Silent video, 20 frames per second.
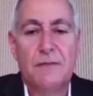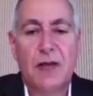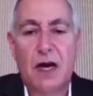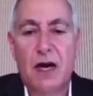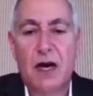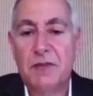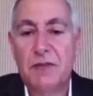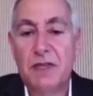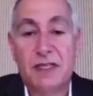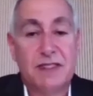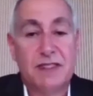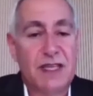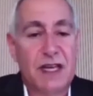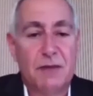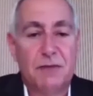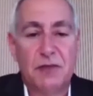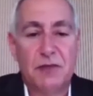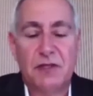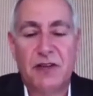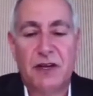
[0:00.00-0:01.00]
An
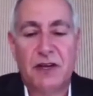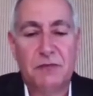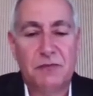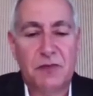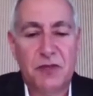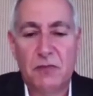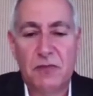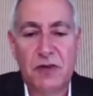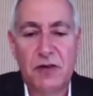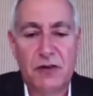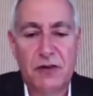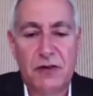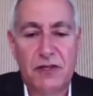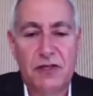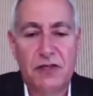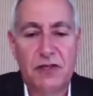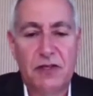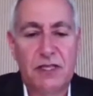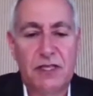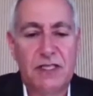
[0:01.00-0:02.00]
example of how
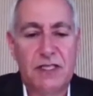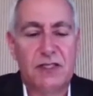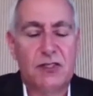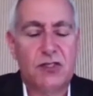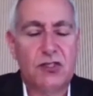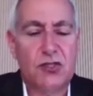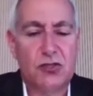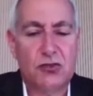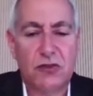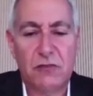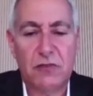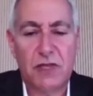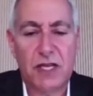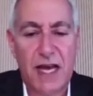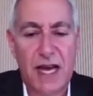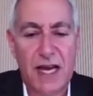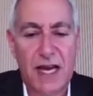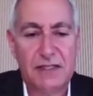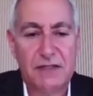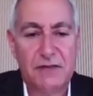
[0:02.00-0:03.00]
bioMérieux is extremely
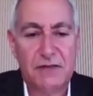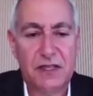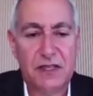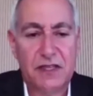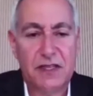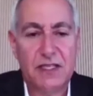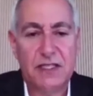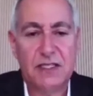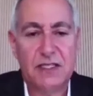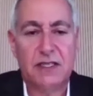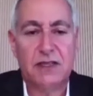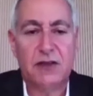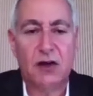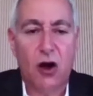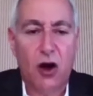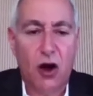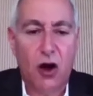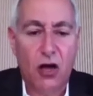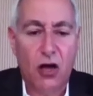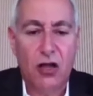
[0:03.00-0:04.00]
active in this in
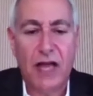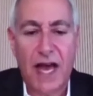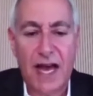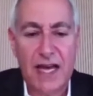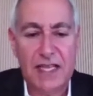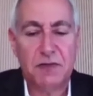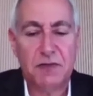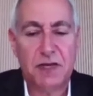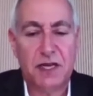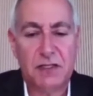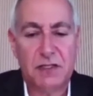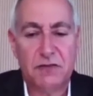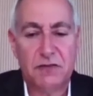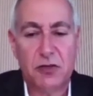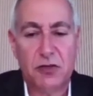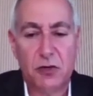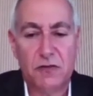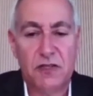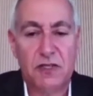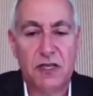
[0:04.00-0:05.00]
all aspects of
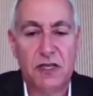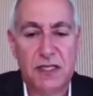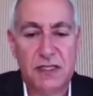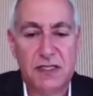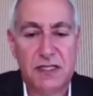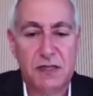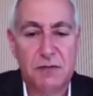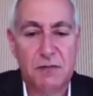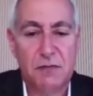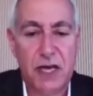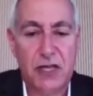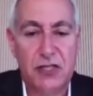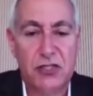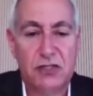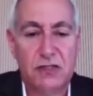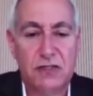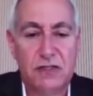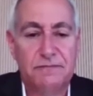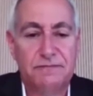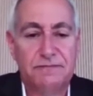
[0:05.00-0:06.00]
COVID-19
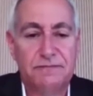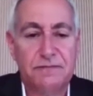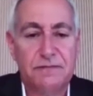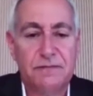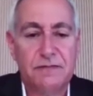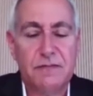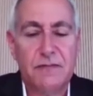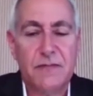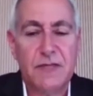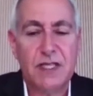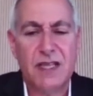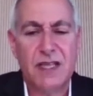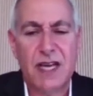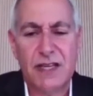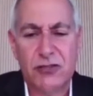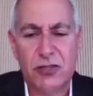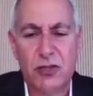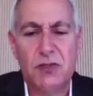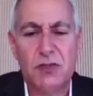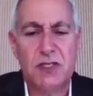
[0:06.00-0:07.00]
patient
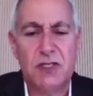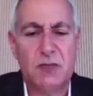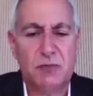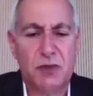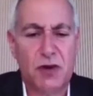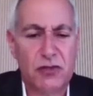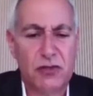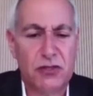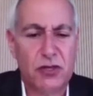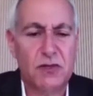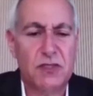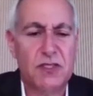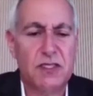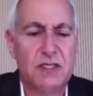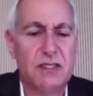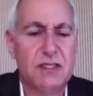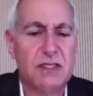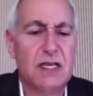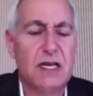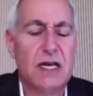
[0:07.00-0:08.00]
diagnosis,
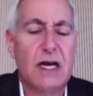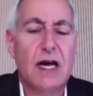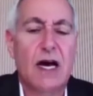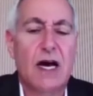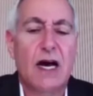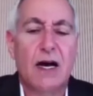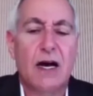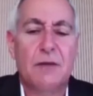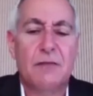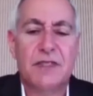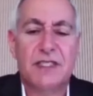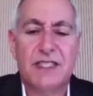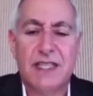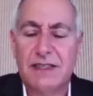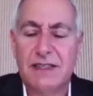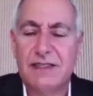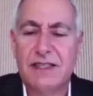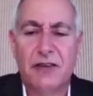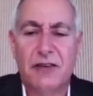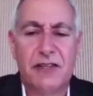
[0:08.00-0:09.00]
prognosis,
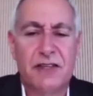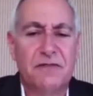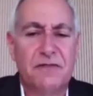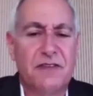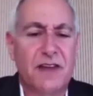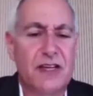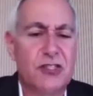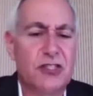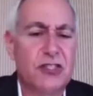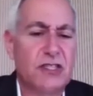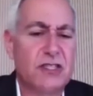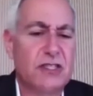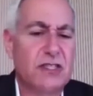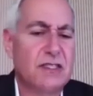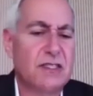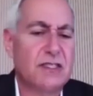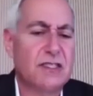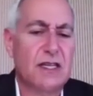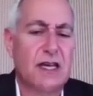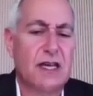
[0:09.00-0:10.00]
secondary
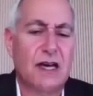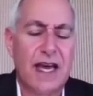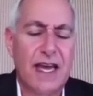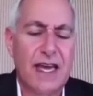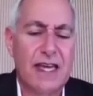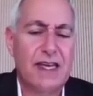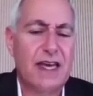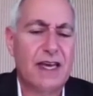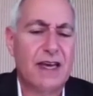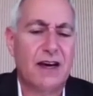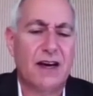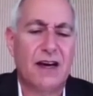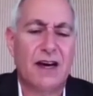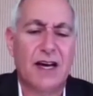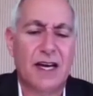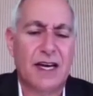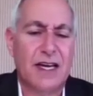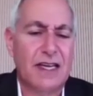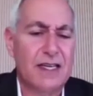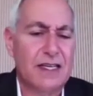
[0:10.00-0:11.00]
infections,
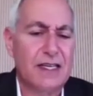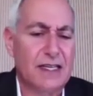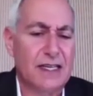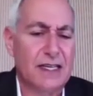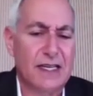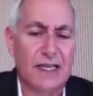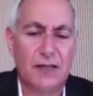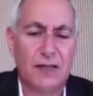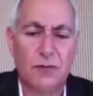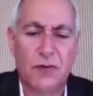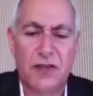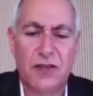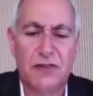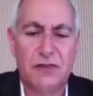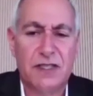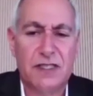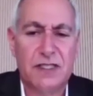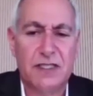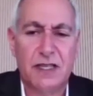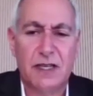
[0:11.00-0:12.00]
AKI,
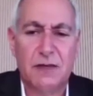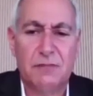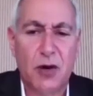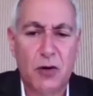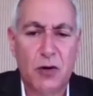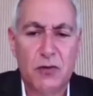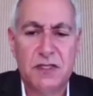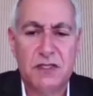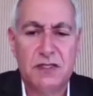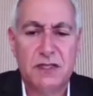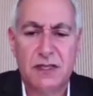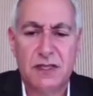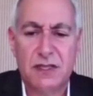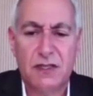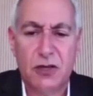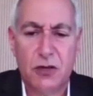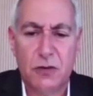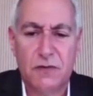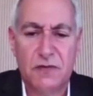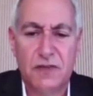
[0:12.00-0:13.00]
whether it's
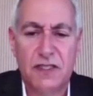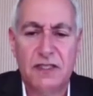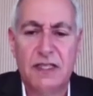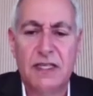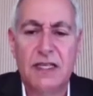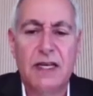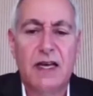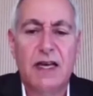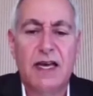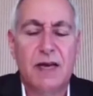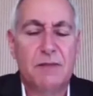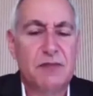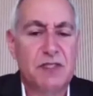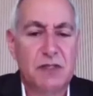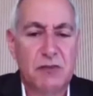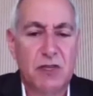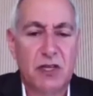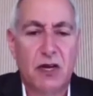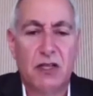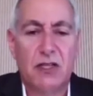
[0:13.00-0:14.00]
post-COVID
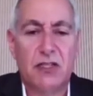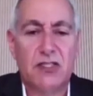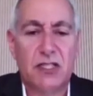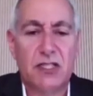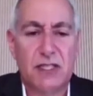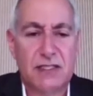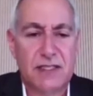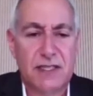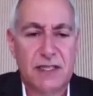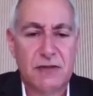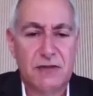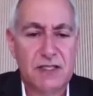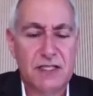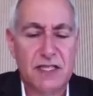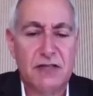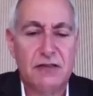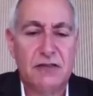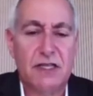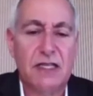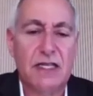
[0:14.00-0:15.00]
epidemiology, et
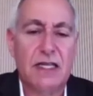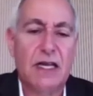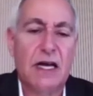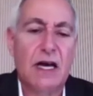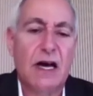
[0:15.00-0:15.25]
cetera,